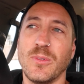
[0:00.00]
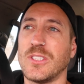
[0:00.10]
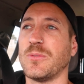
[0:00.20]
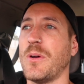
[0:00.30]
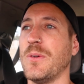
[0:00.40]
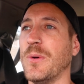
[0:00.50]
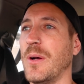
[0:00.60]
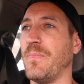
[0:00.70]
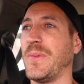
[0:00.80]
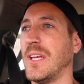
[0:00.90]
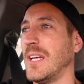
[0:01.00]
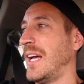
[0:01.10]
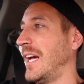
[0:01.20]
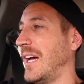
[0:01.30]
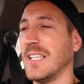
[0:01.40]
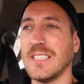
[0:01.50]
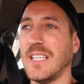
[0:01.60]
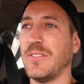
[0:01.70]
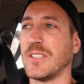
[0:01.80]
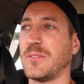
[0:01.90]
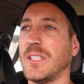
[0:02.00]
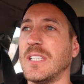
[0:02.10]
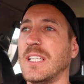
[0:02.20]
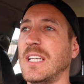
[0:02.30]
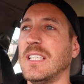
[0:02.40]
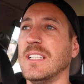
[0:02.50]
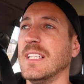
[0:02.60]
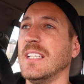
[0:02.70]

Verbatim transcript: which is what we want uh, underneath looks really clean